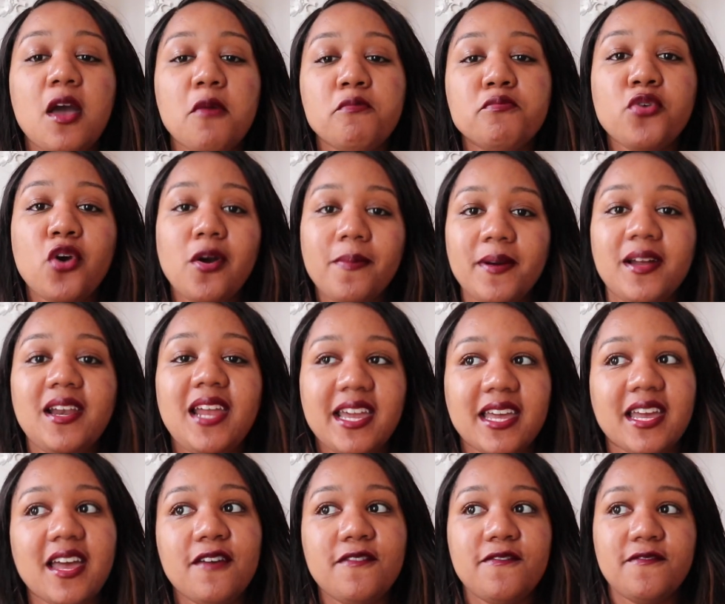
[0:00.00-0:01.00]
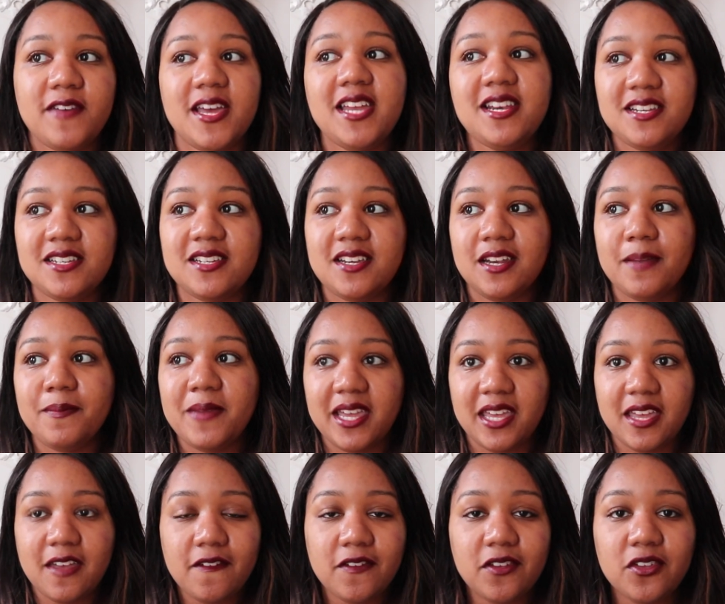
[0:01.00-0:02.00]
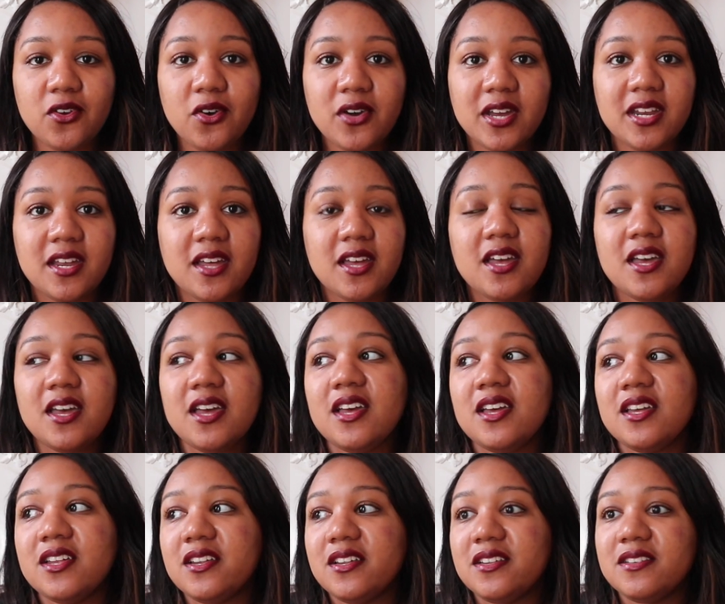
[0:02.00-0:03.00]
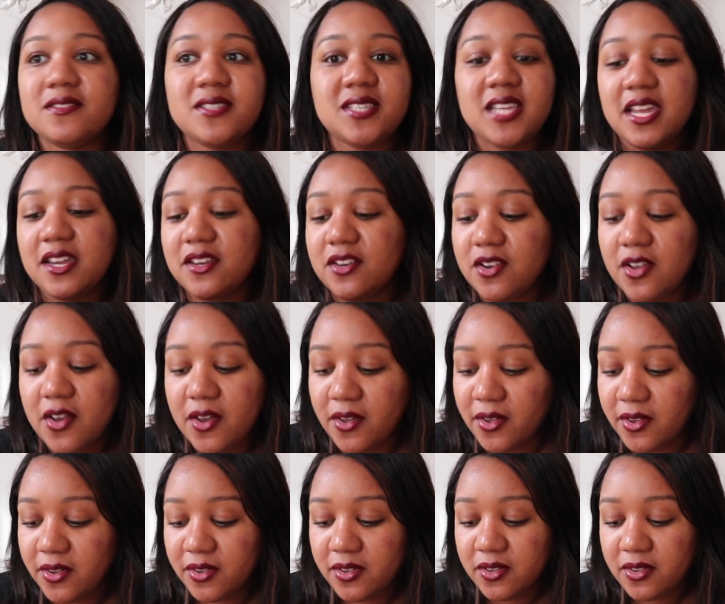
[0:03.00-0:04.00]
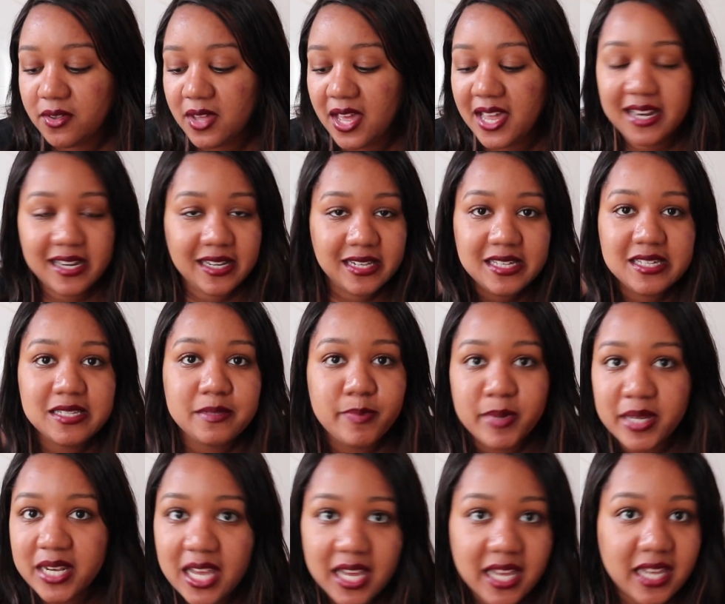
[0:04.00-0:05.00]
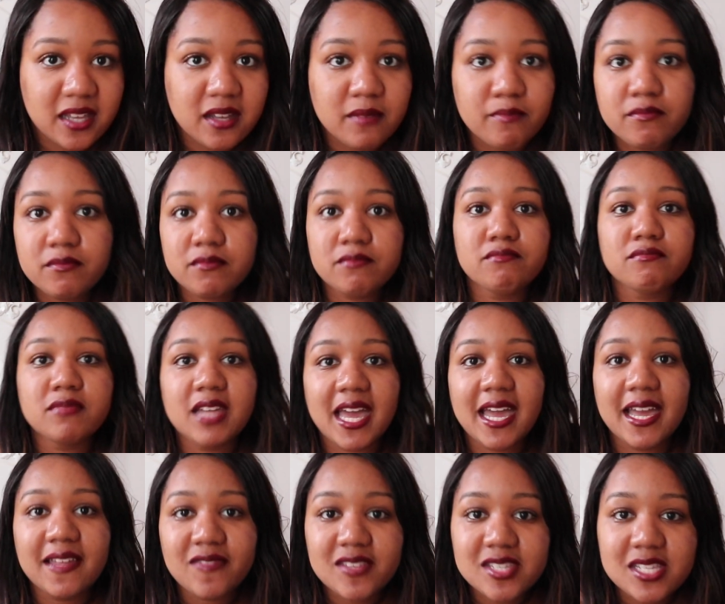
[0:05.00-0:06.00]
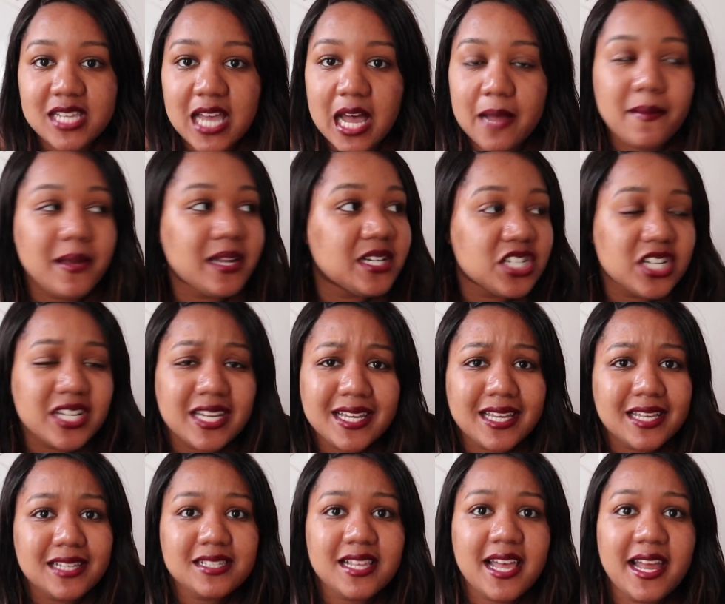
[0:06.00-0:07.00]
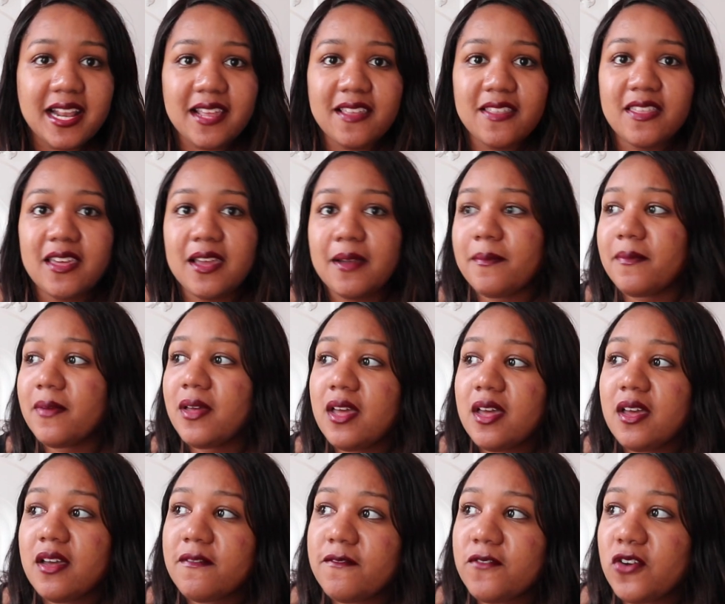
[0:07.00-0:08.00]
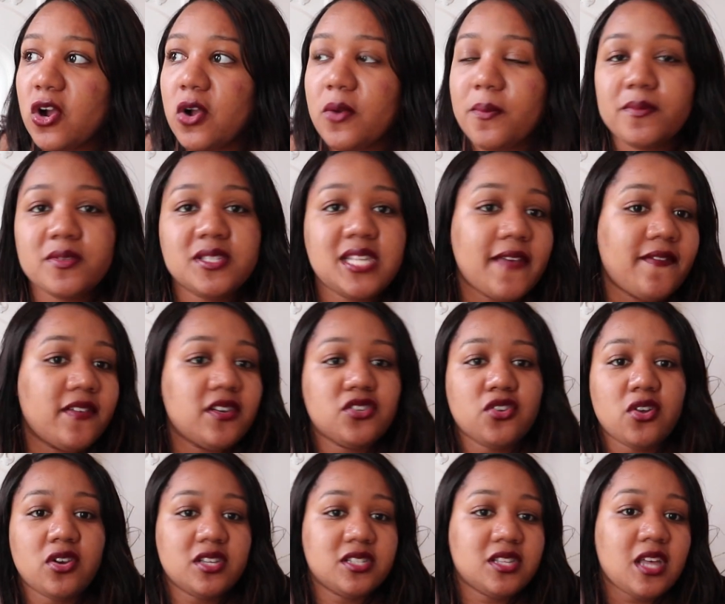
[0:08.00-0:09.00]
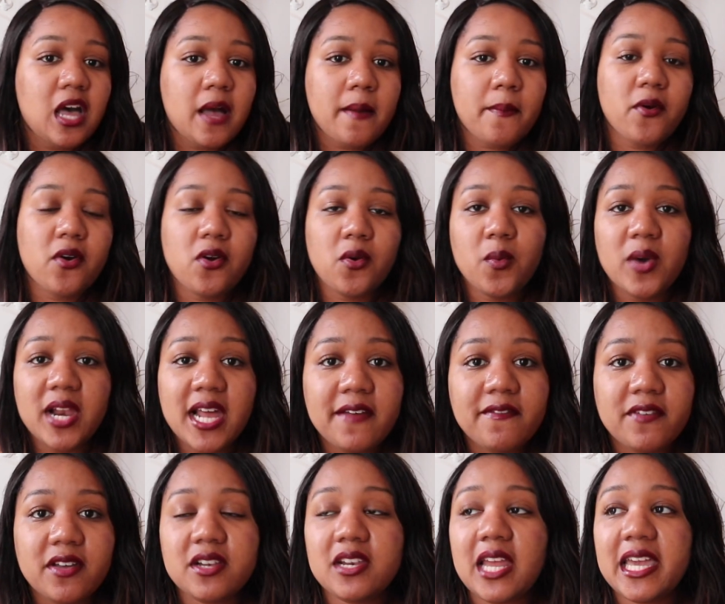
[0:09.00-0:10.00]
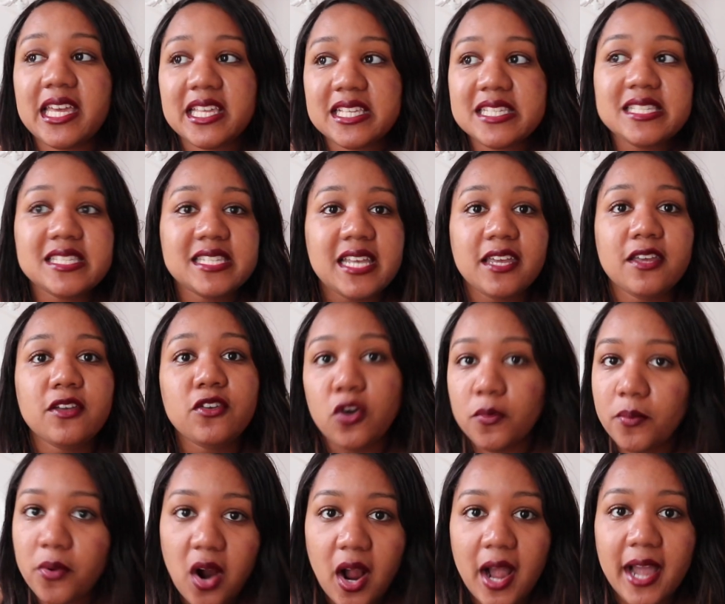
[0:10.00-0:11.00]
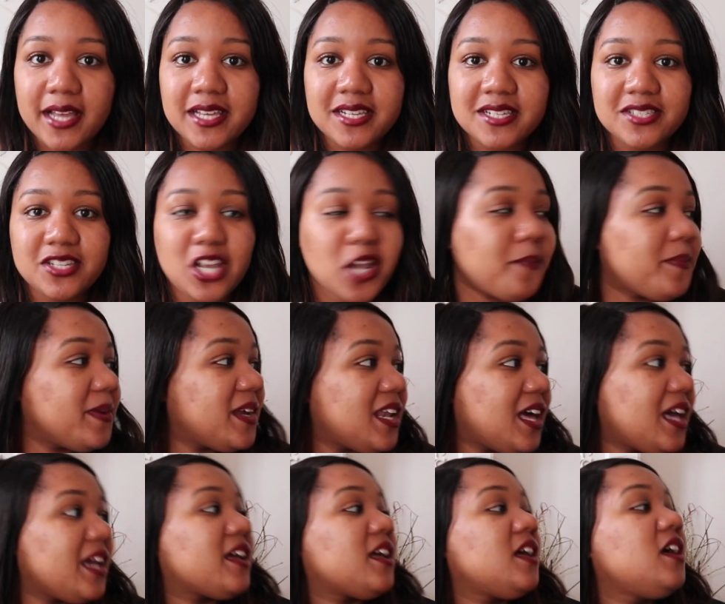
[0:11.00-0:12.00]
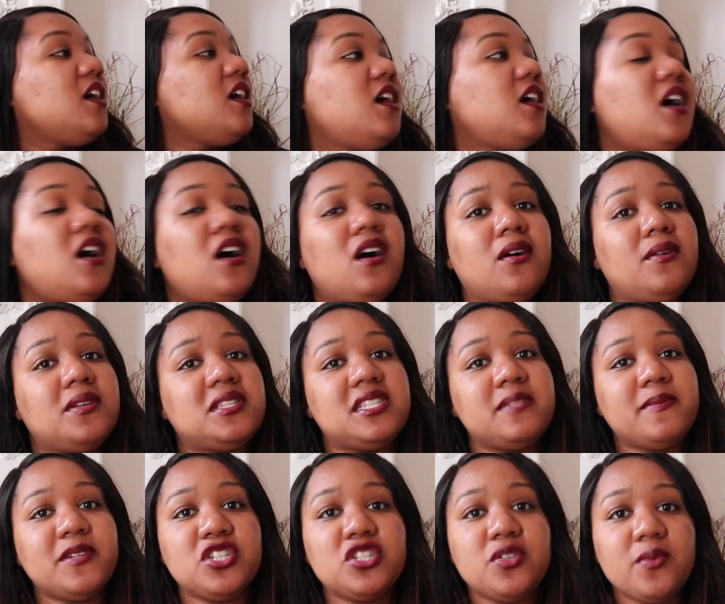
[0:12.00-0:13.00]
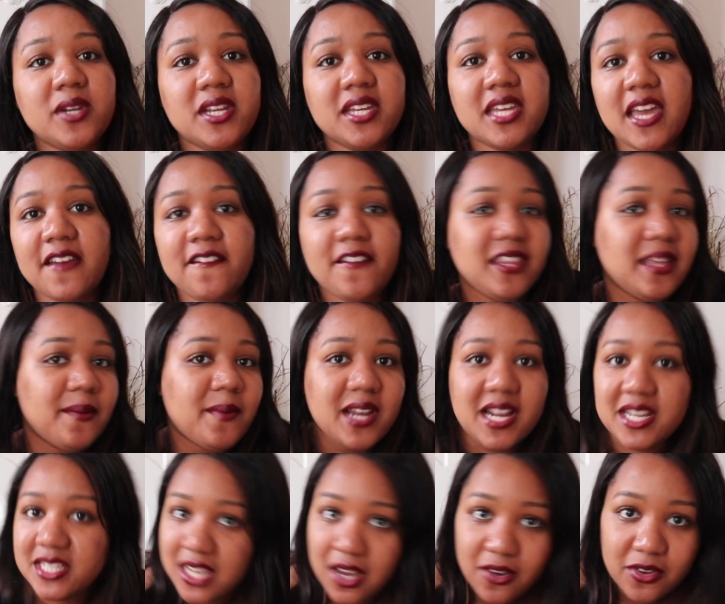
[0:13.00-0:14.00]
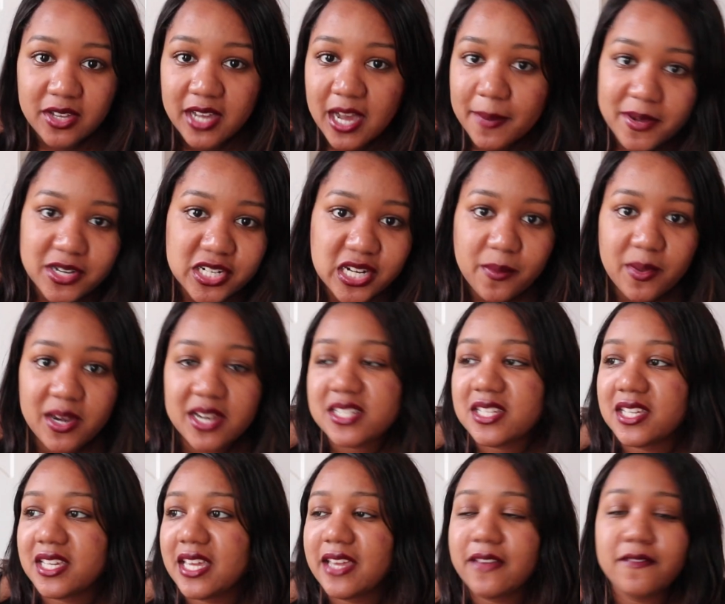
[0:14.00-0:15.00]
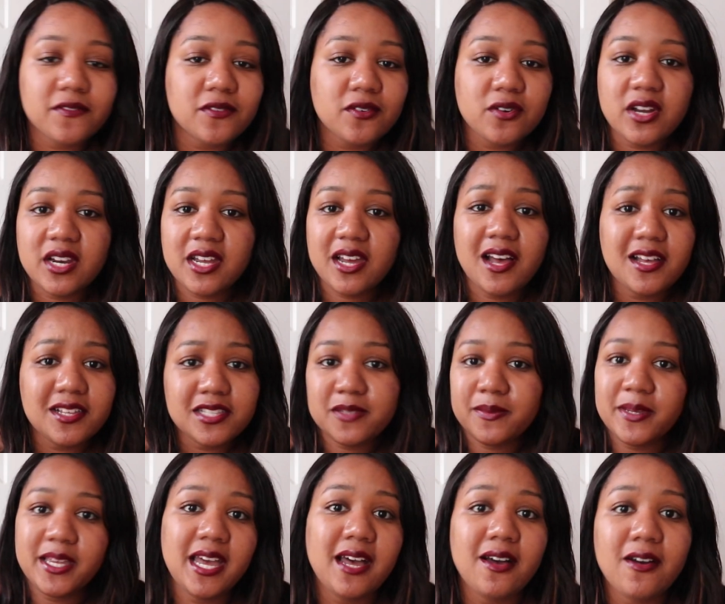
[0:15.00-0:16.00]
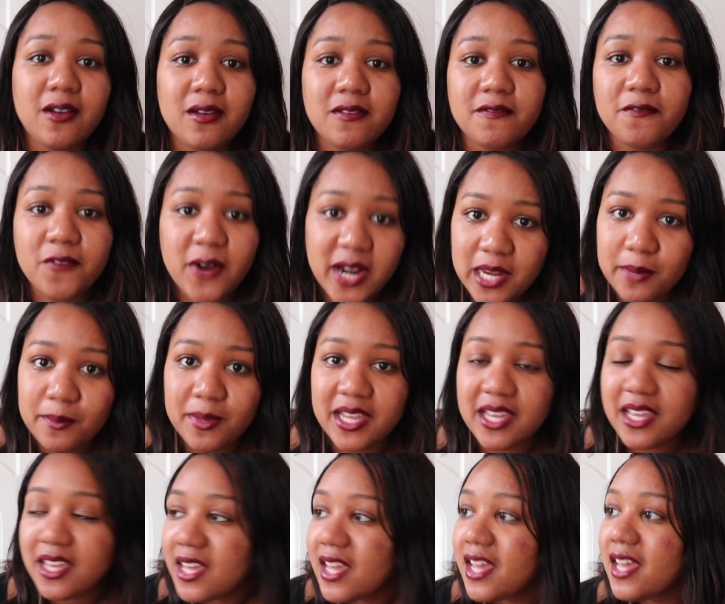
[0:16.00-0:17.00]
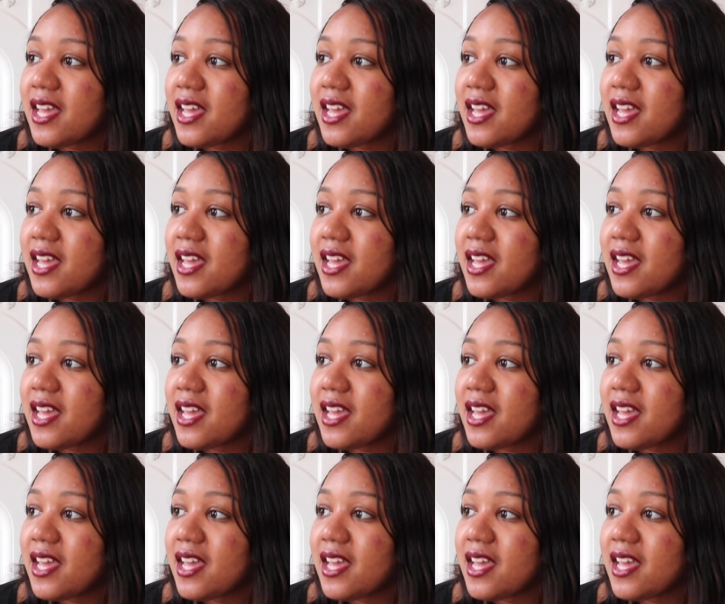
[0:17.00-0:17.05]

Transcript: Proper like offended. I'm like, if you're gonna say no, at least be like, okay, this is how much it is, anything from $7 up or whatever. Like, state your price. Don't be like, oh, it's how much you want to give, and then when I tell you how much I wanted to give, you're going to cuss me out and threaten me.